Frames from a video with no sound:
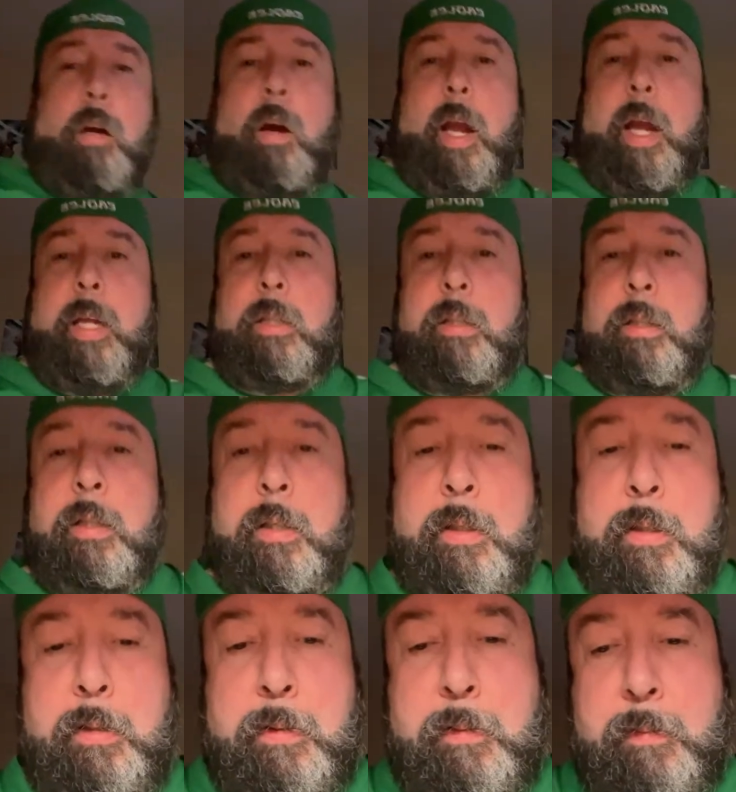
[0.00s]
right.
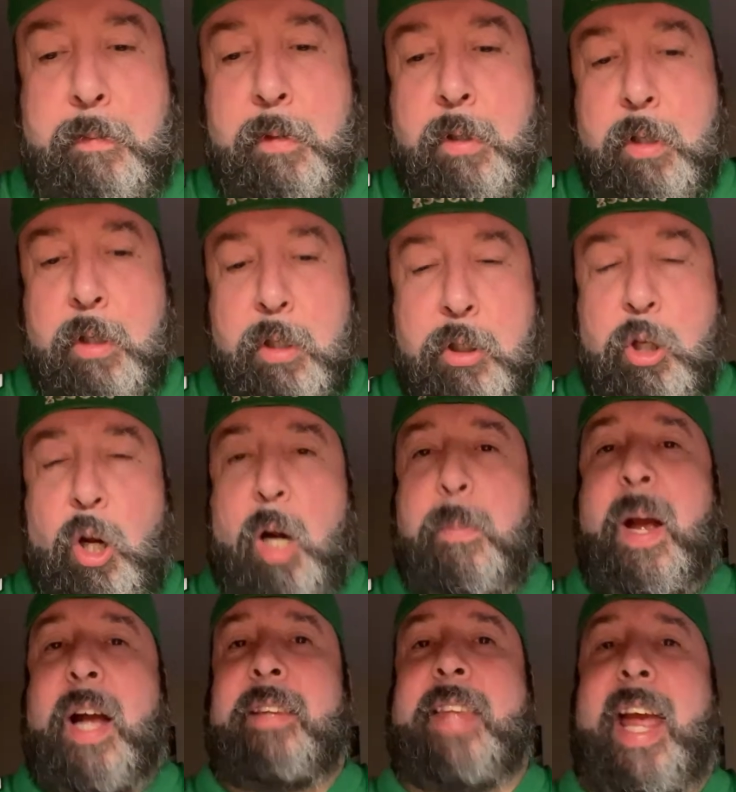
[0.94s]
Sorry
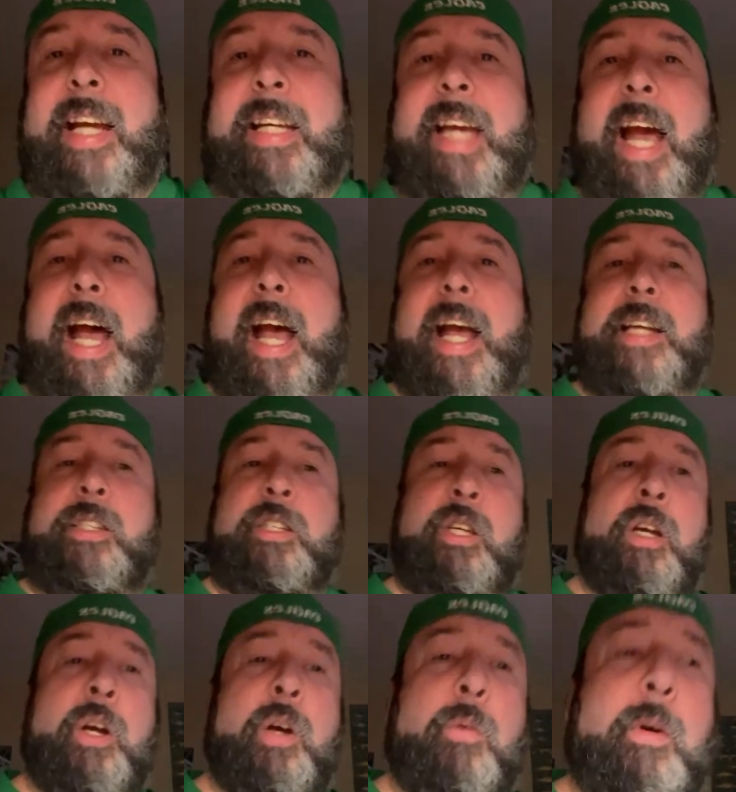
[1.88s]
about that, guys.
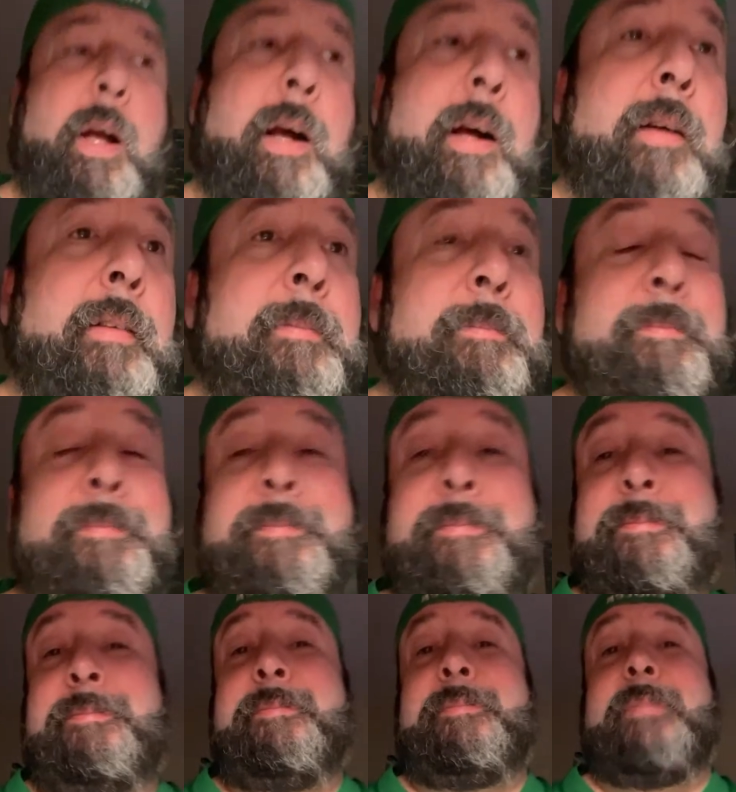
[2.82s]
Well,
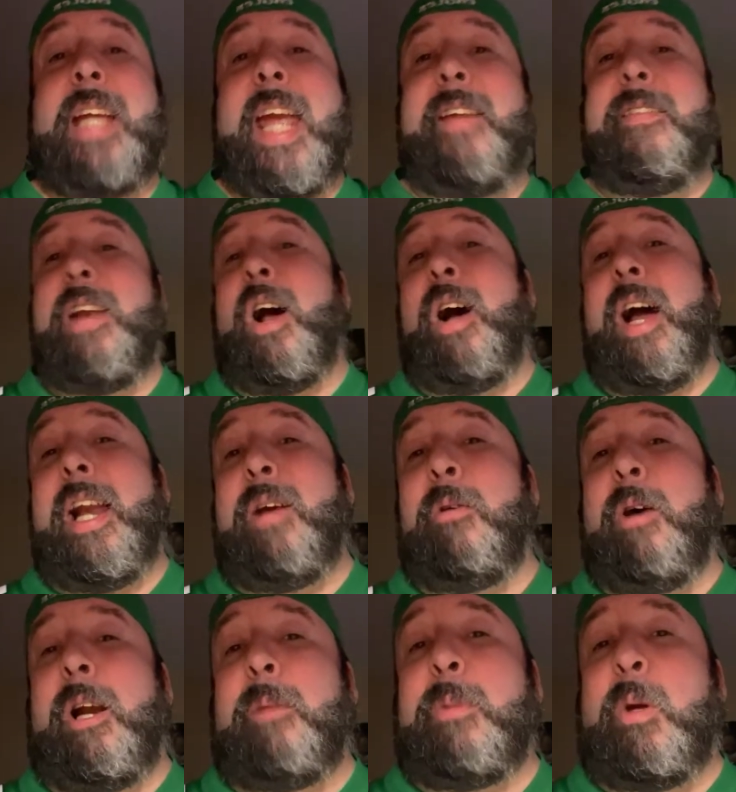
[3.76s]
even though I didn't
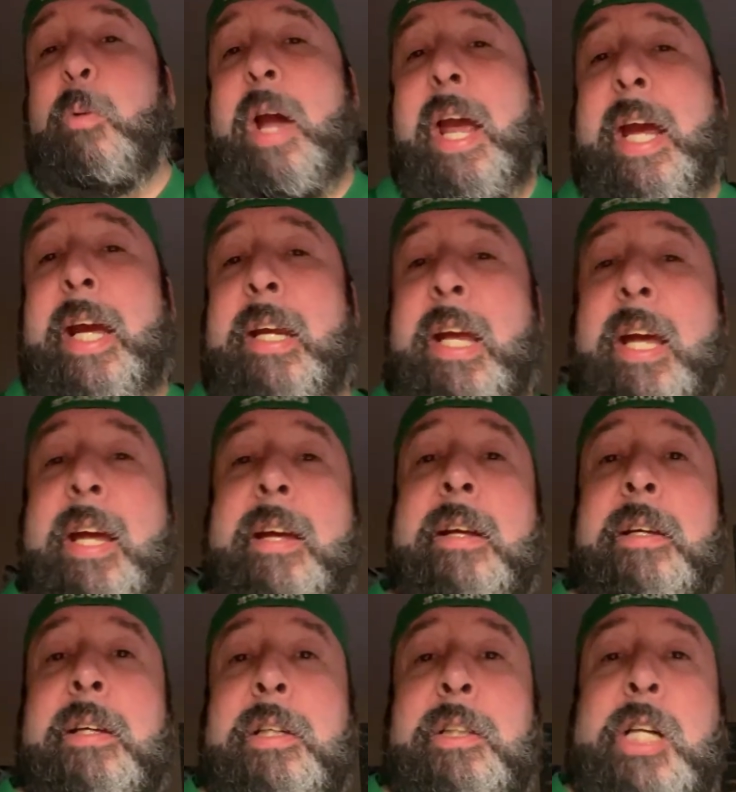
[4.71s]
want them to win,
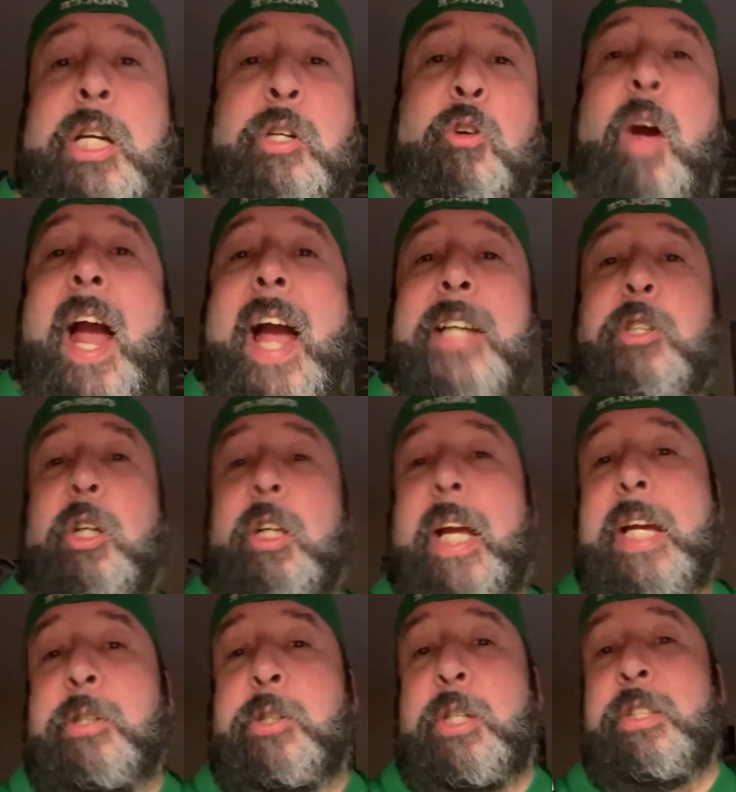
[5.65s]

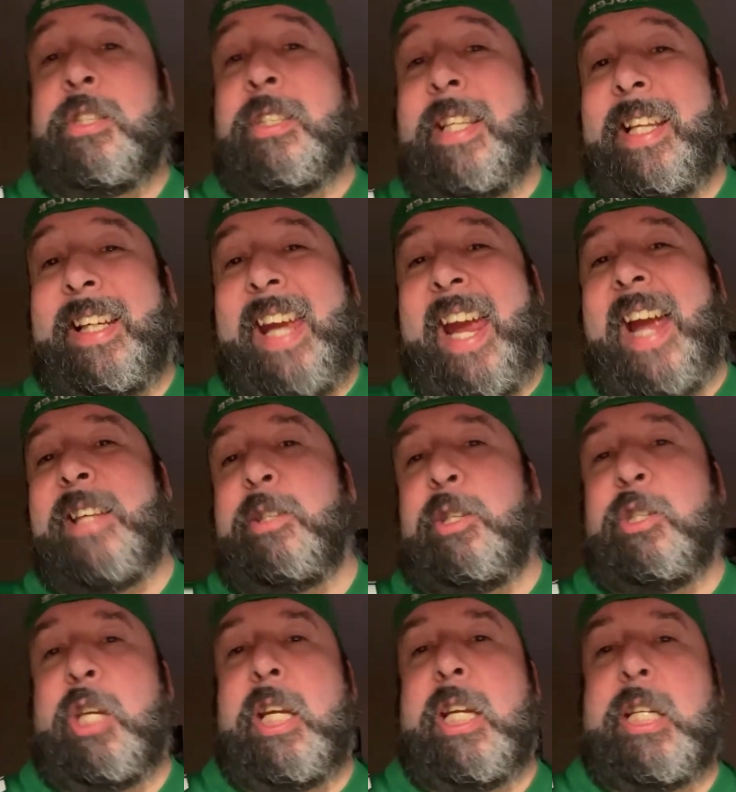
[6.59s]
congratulations to the Kansas
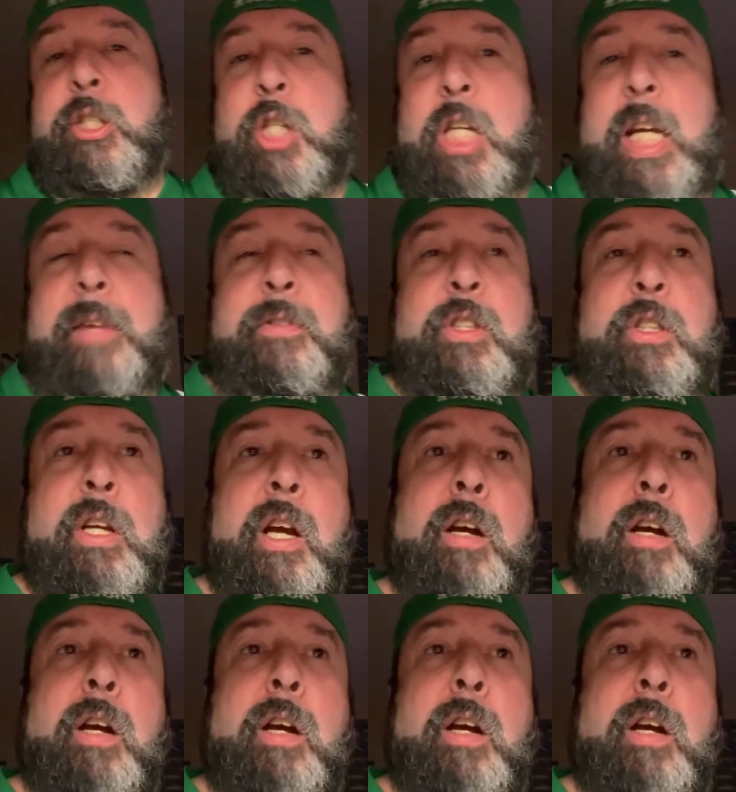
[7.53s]
City Chiefs